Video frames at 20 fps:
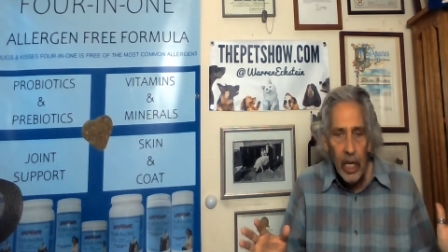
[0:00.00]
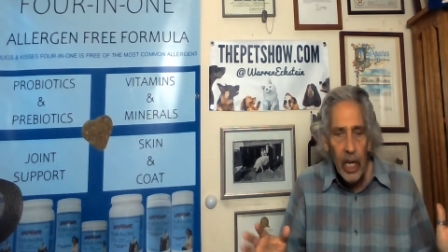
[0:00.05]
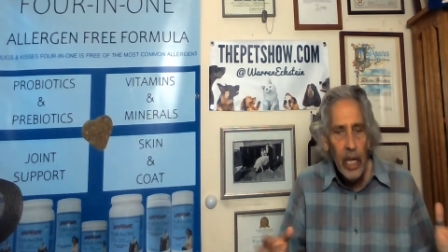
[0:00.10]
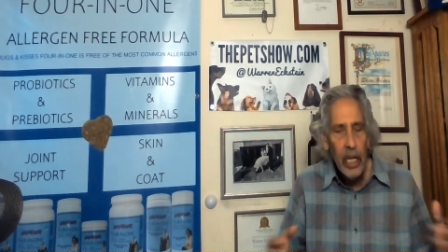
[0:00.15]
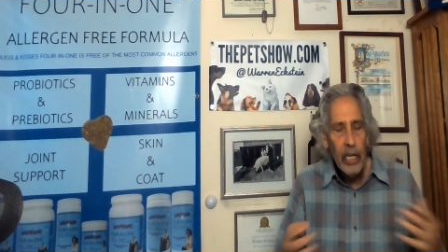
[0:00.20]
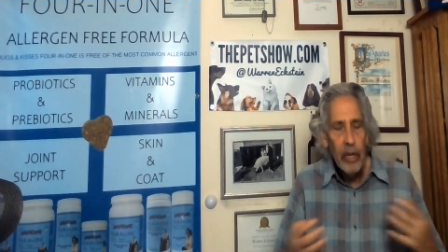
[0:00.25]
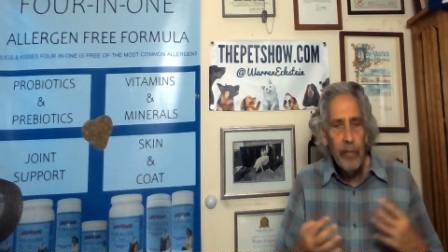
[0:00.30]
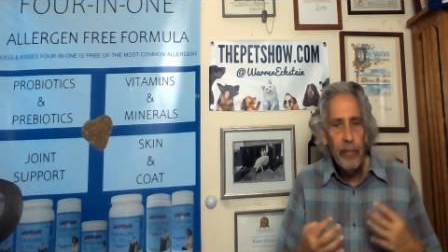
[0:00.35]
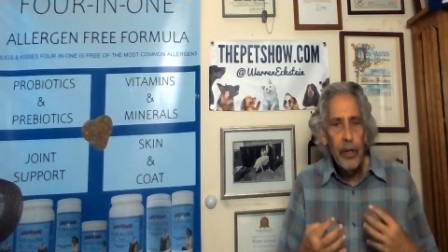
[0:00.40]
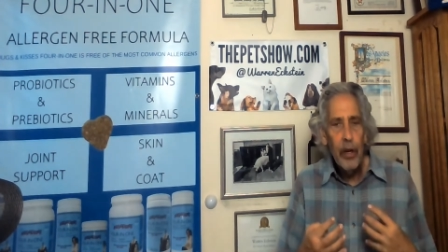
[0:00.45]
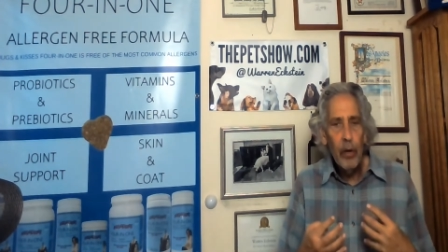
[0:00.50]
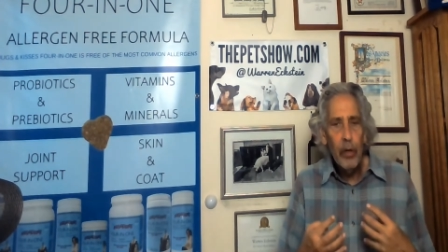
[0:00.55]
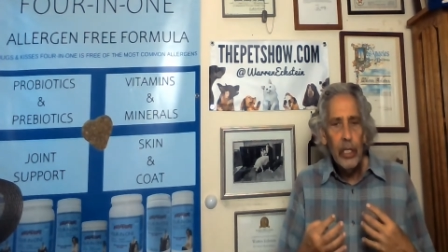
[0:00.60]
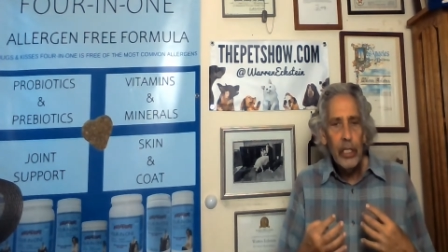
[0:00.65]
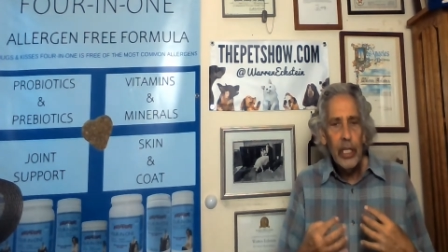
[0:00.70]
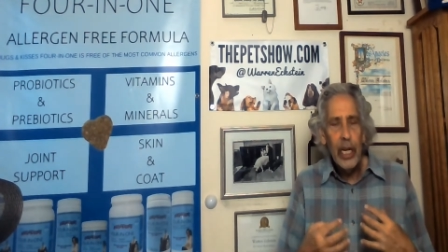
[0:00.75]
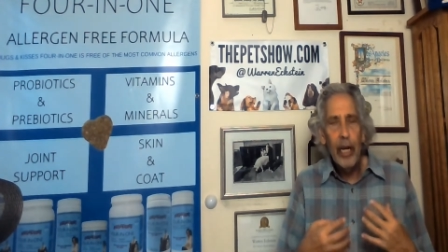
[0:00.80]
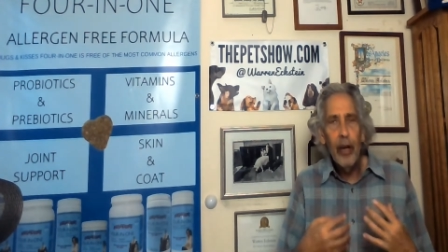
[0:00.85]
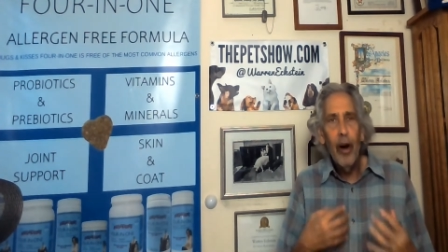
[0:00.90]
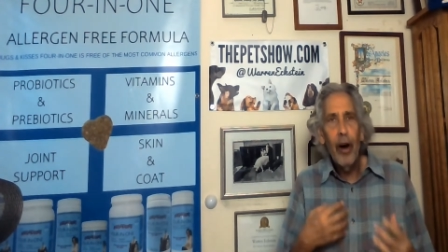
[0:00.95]
you've noticed
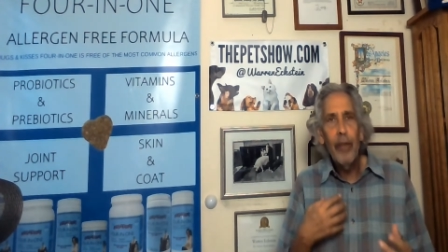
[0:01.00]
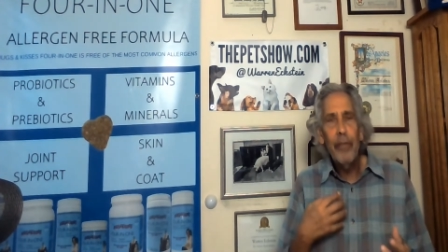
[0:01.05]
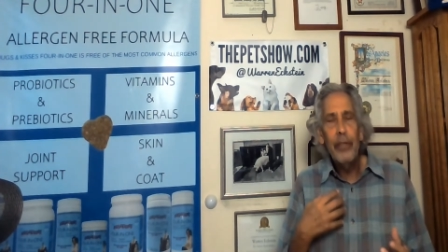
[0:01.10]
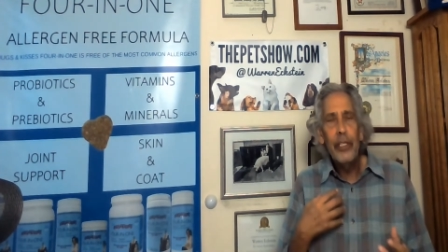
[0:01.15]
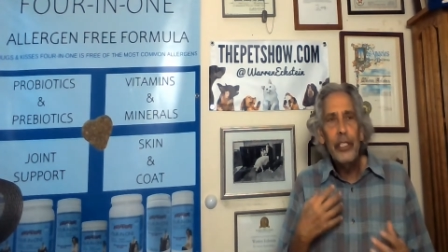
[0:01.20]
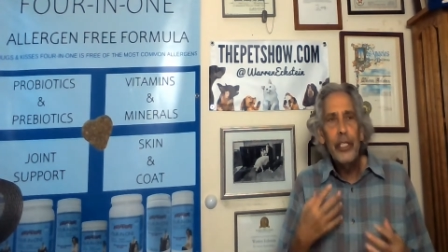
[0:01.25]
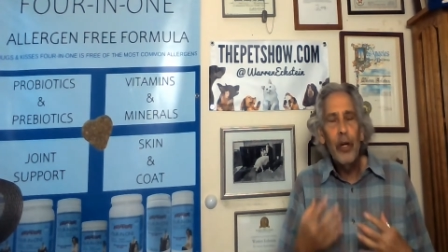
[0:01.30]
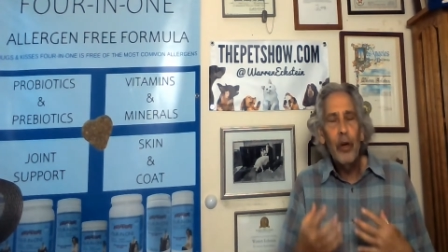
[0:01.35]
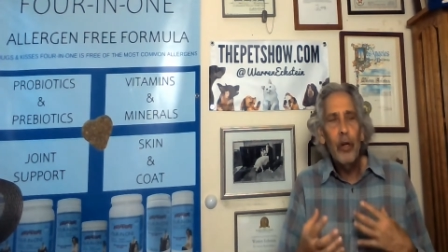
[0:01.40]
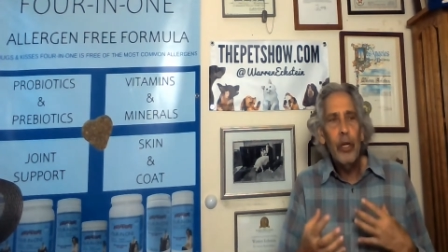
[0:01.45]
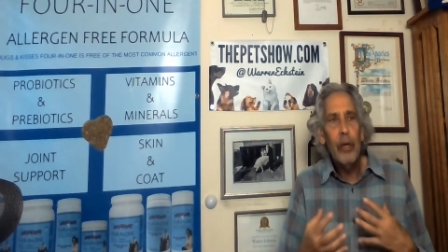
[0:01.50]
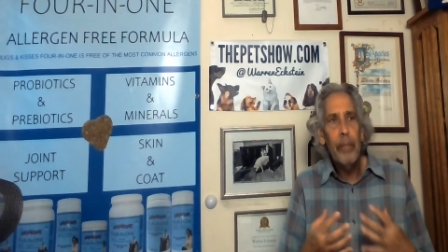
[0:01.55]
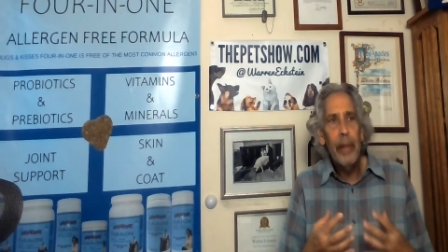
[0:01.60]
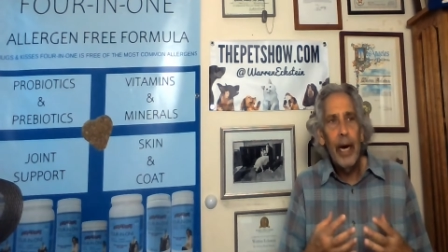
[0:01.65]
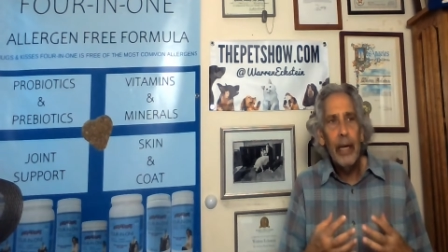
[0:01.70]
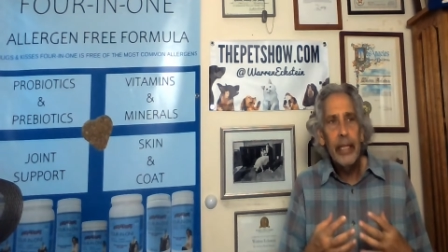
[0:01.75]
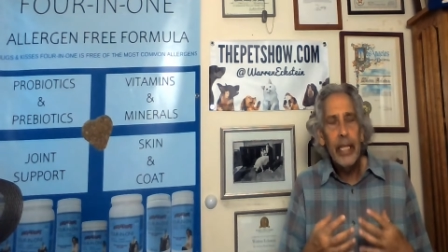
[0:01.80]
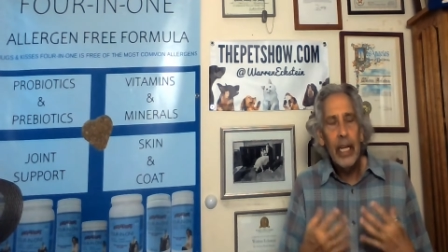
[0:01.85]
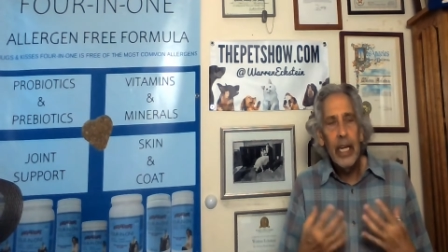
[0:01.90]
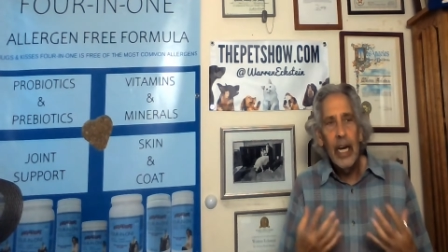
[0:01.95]
that I often joke about
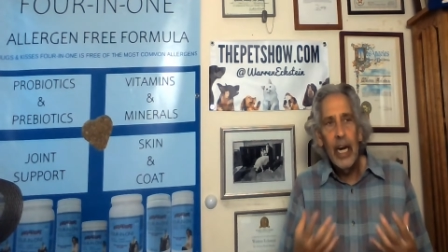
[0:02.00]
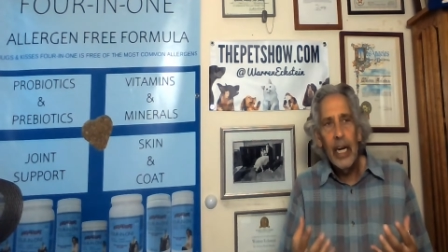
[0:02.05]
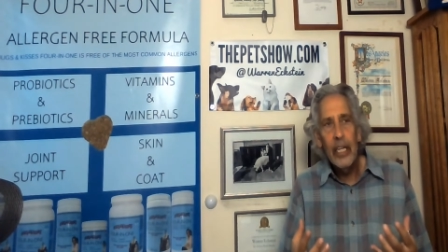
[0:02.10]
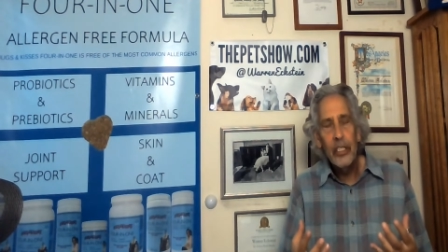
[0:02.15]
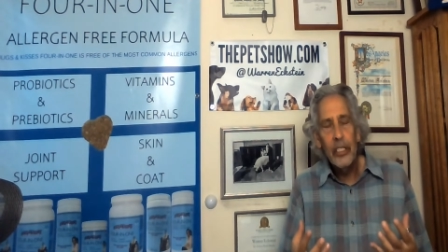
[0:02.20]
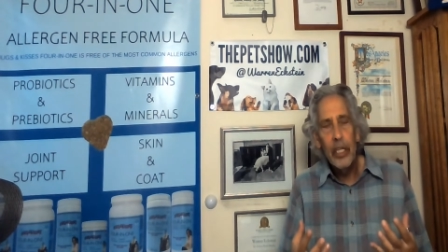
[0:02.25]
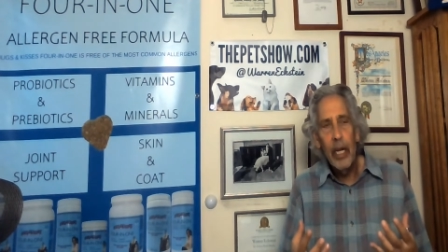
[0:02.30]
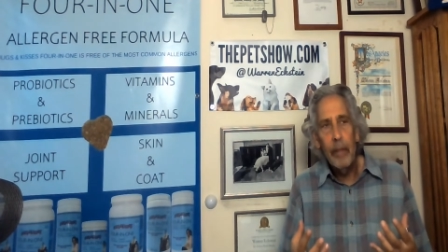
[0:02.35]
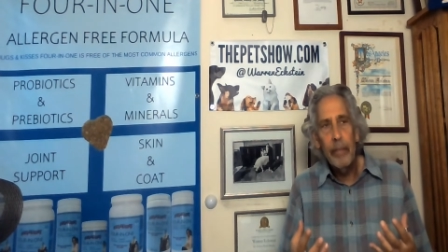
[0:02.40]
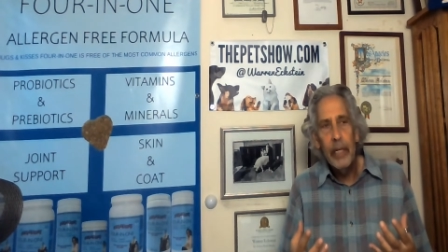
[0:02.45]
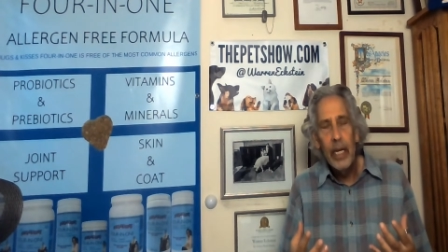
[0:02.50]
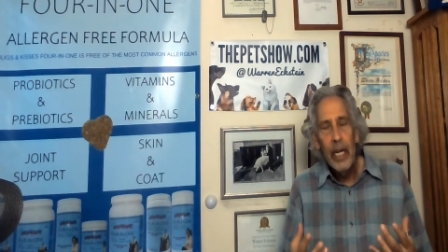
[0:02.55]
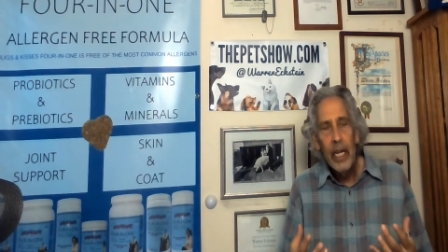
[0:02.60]
the concept